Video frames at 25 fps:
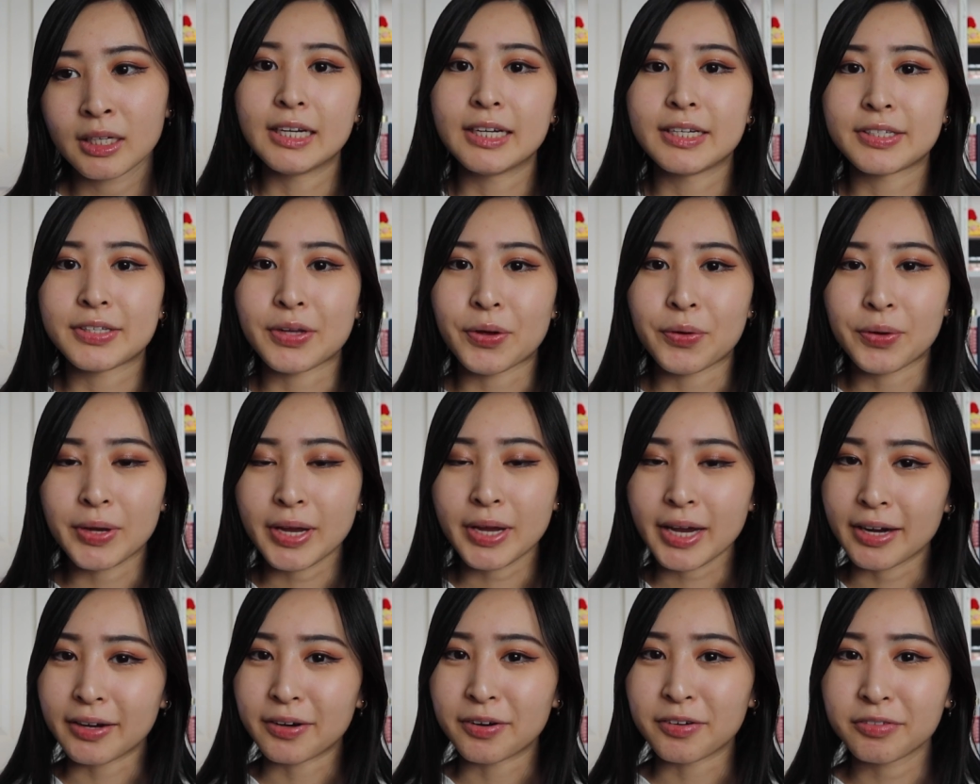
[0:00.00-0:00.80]
So
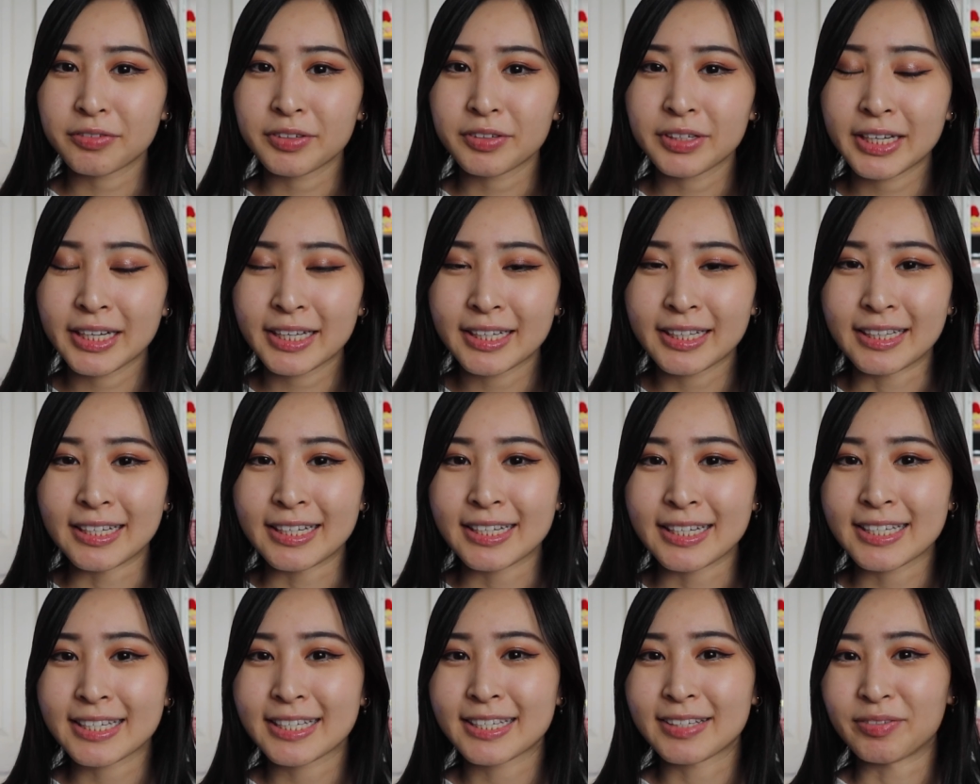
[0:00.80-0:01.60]
yeah, hopefully
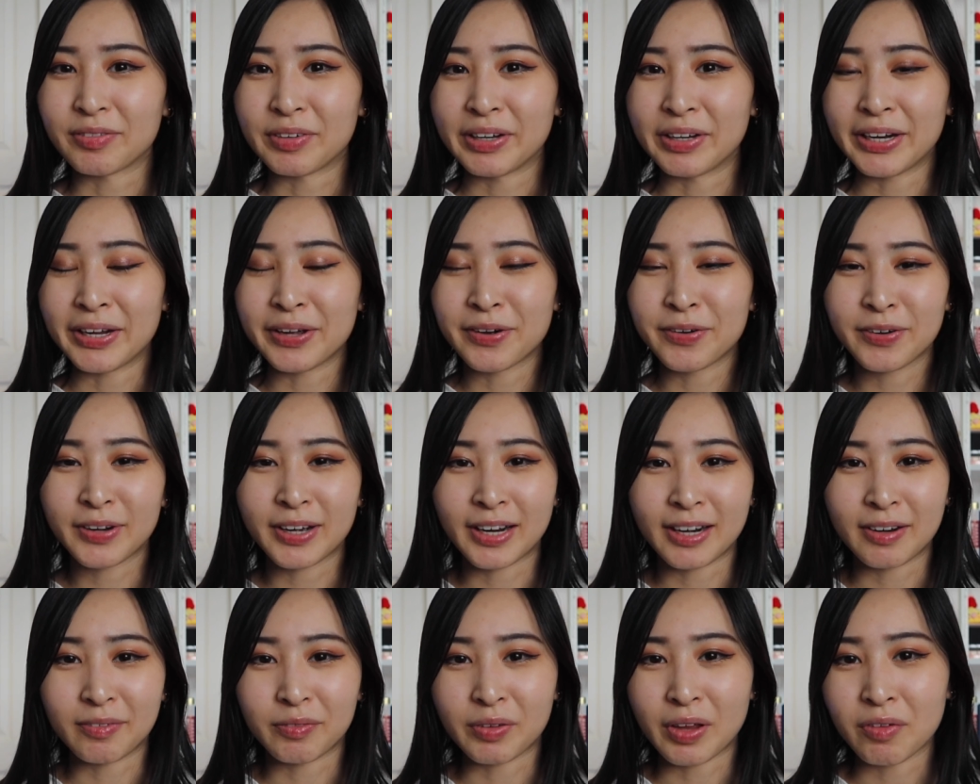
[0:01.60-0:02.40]
this video
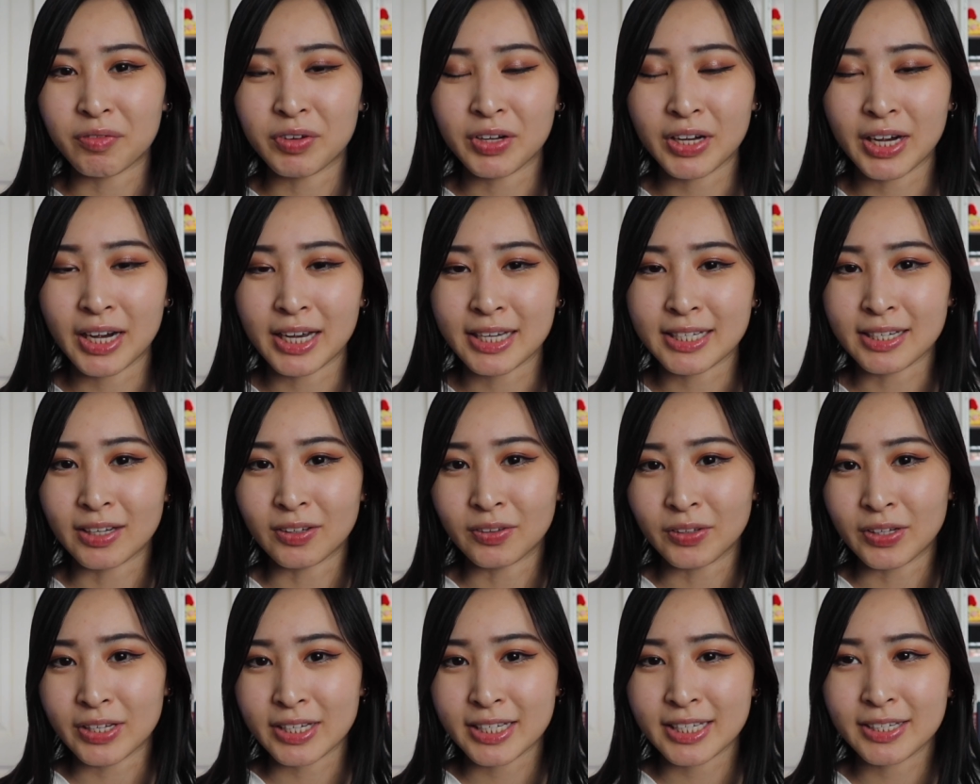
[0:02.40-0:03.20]
kind of gave you guys a
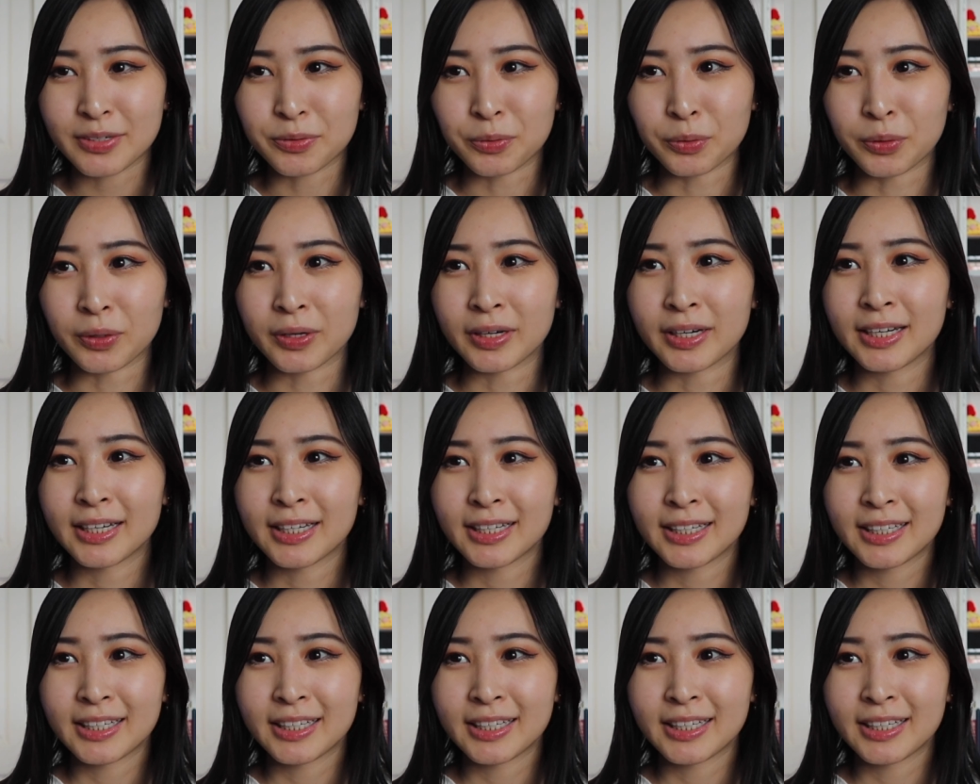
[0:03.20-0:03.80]
list or